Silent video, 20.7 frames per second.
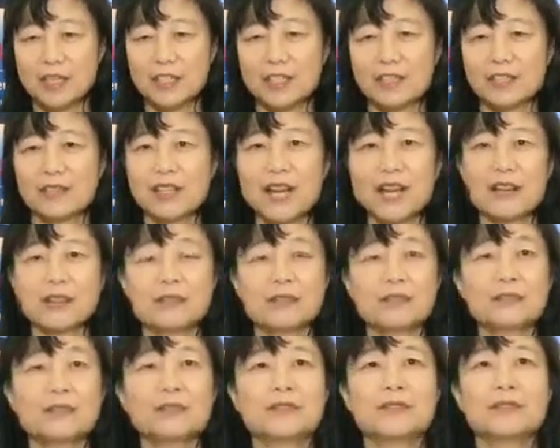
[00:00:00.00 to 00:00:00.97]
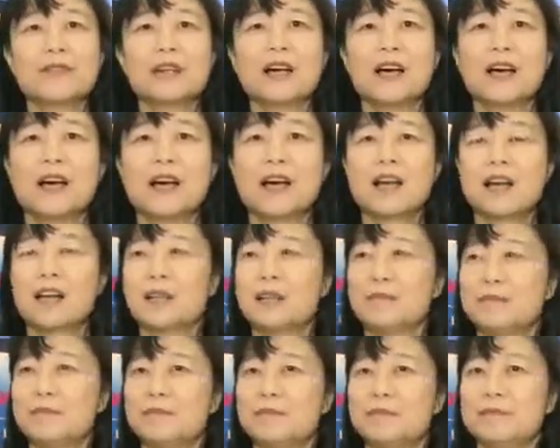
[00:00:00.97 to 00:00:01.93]
So now,
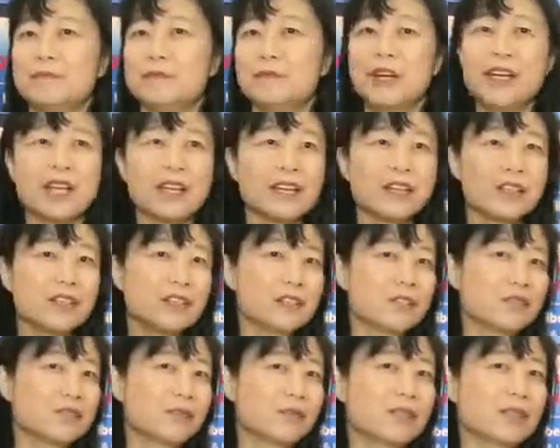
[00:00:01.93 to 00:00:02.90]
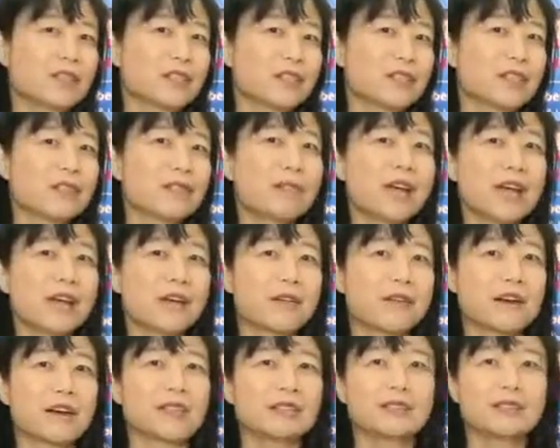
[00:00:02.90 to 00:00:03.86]
um, what can you use with the 2
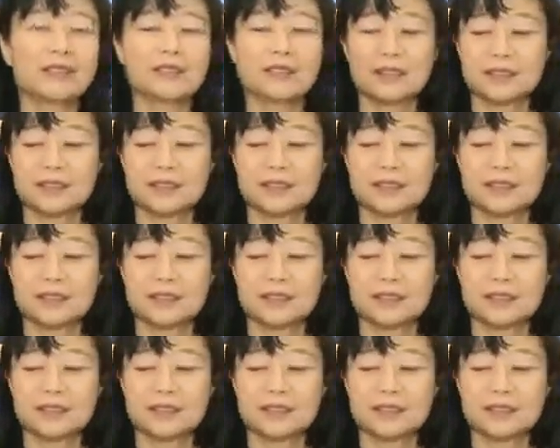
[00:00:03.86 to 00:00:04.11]
micron?